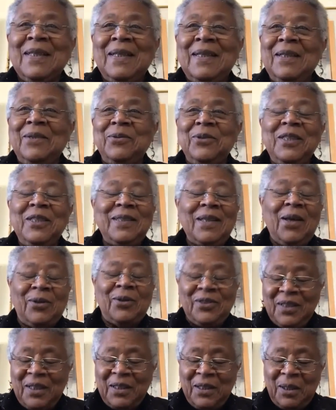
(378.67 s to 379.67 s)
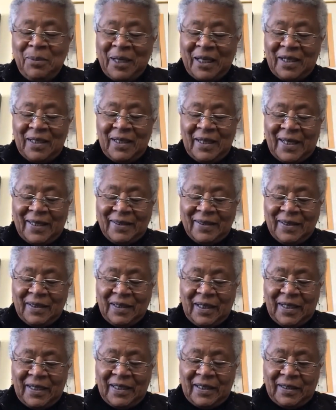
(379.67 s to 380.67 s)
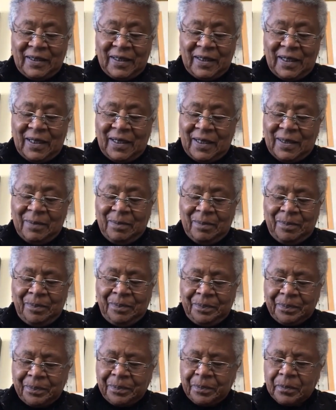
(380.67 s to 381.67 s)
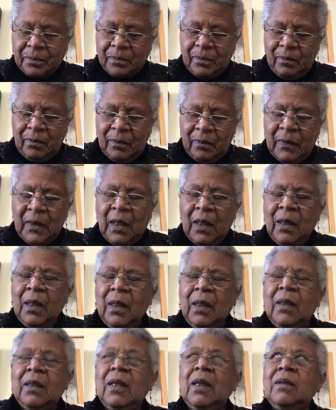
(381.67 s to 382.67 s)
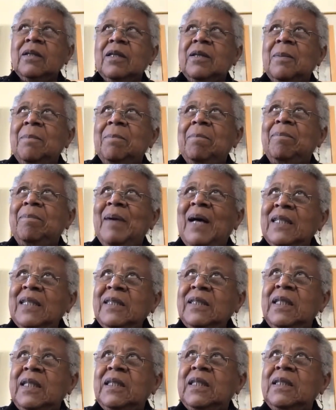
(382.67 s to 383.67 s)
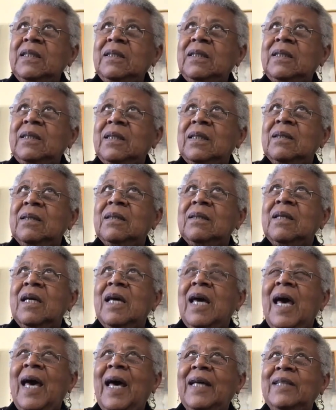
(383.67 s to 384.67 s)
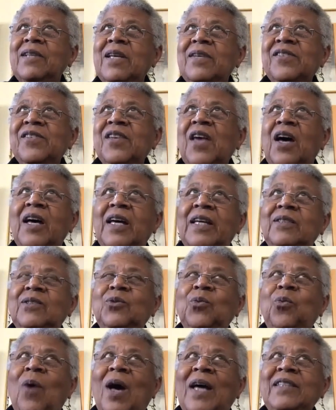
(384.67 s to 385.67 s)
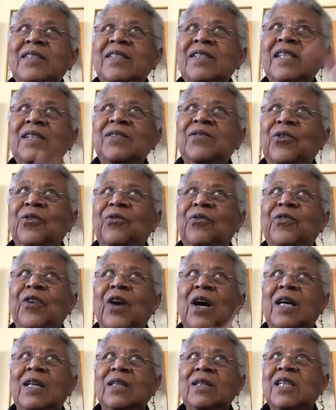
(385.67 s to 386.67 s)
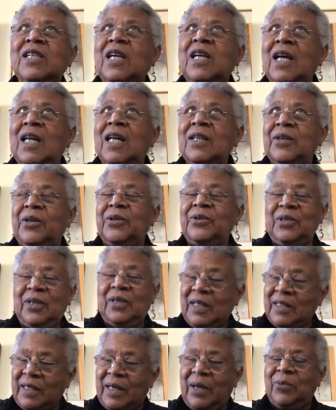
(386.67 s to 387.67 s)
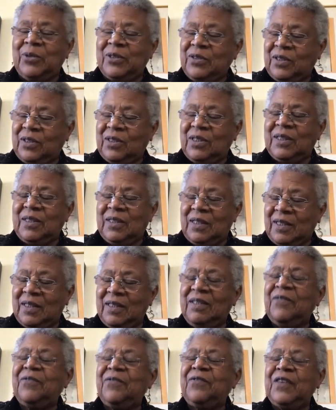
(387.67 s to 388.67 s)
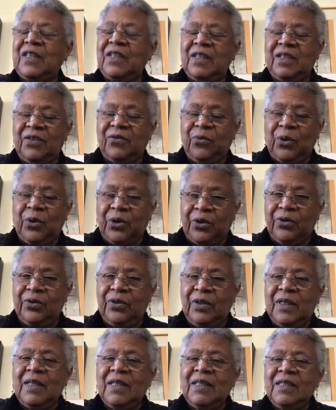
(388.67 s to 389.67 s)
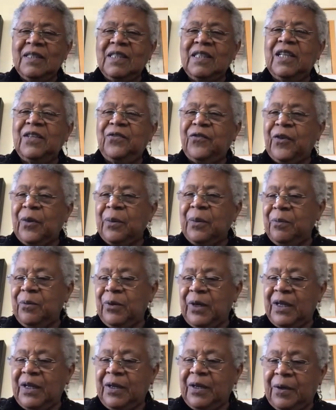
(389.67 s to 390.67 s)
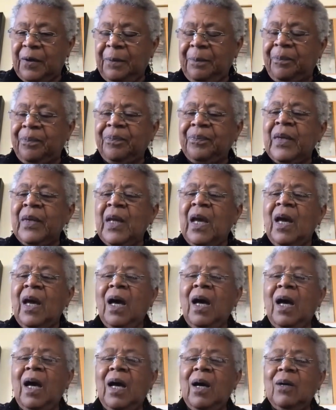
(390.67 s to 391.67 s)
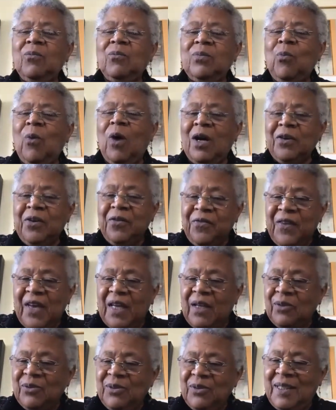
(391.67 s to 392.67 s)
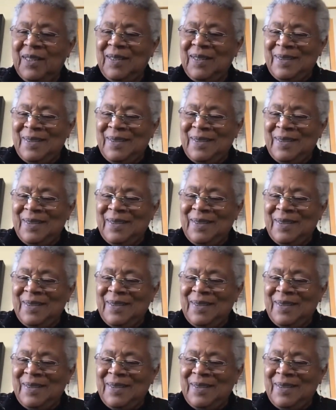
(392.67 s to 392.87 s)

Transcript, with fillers: it was, I was thinking about it last night. Um, the buses had signs, white seat from front, colored, and that was the definitive word, seat from rear, uh, water fountains.